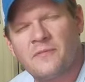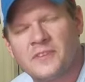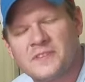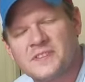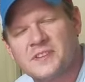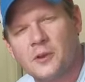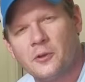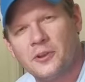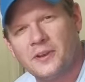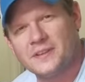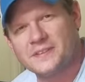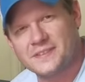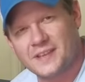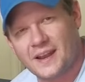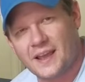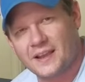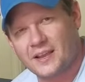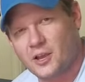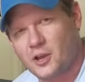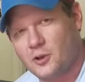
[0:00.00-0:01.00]
facilities
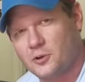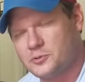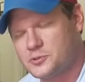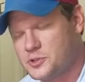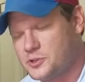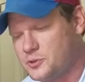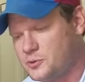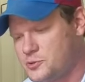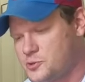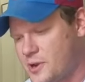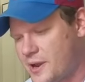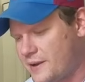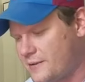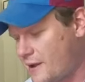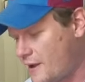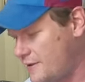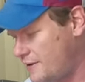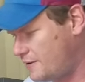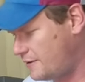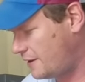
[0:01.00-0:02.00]
that I go to try
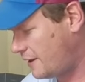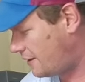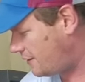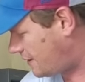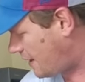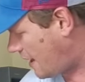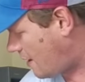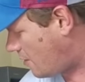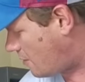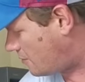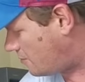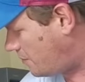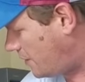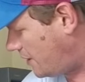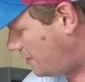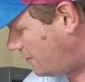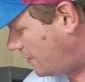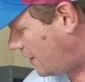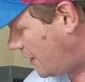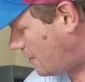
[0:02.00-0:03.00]
to hunt down
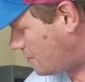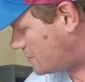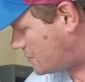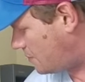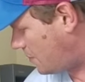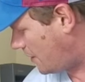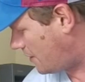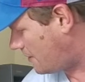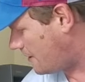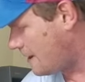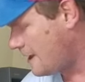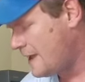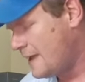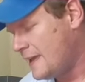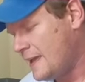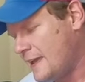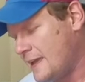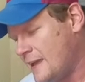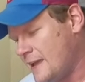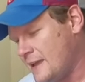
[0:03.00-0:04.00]
PVMs. But
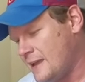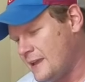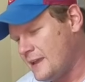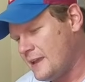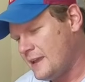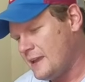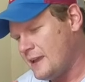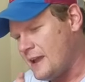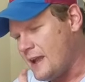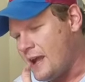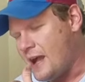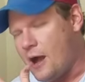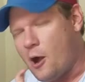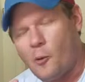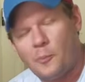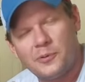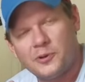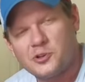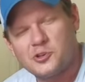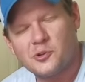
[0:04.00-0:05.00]

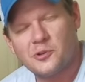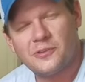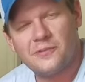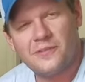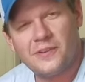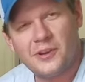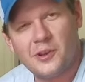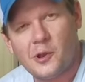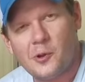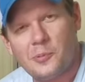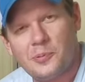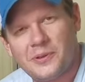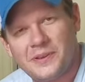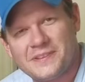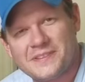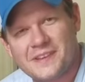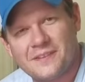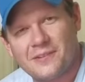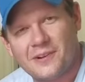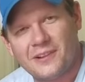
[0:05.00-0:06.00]
I hope you enjoyed the video.
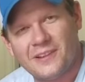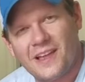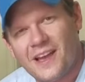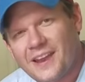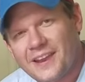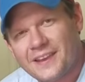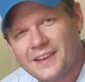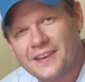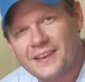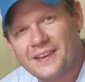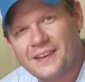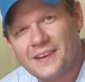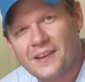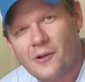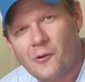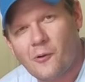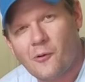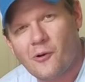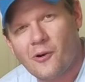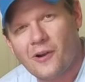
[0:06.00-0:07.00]
Please give it a like
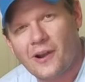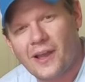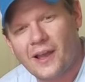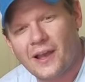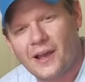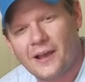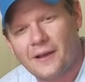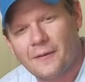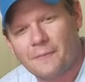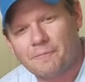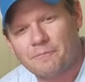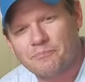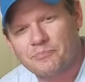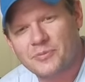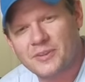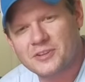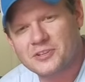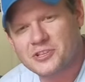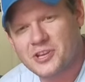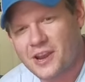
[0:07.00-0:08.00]
or
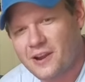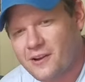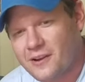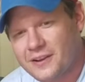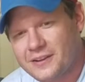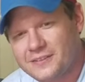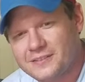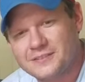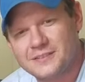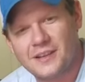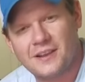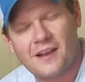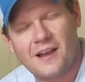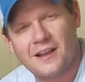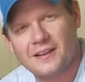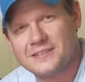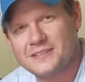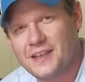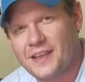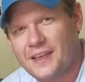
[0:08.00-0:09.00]
share the
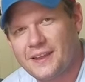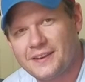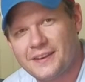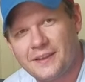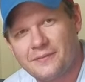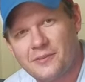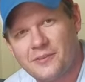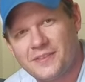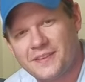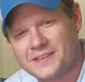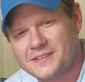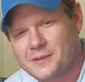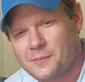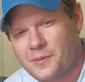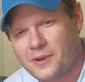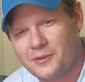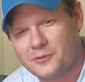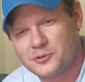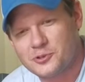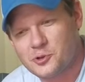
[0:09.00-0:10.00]
content if you think
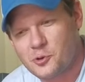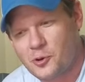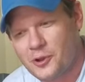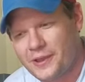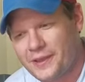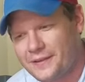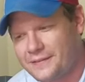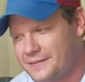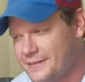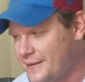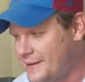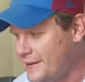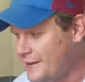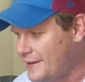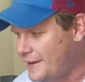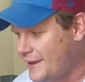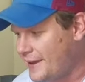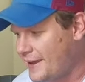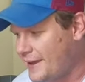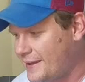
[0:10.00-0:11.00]
somebody will enjoy it.
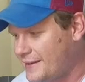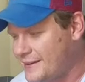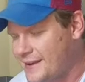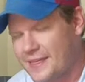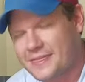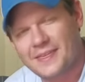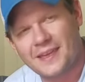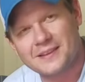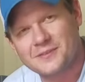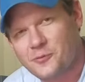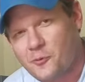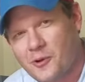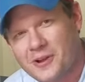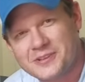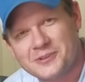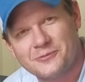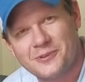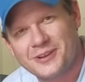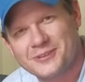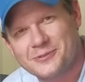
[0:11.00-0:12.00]
And thanks for
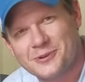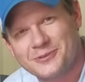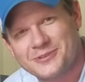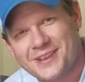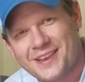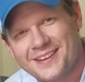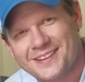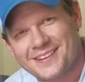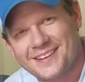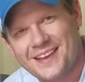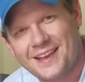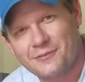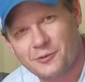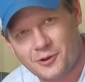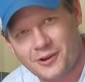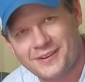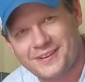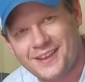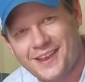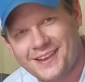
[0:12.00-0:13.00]
watching Retro Tech.
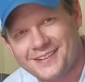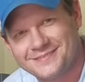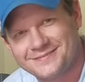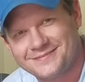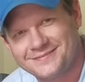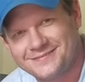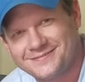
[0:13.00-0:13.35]
Have a great day.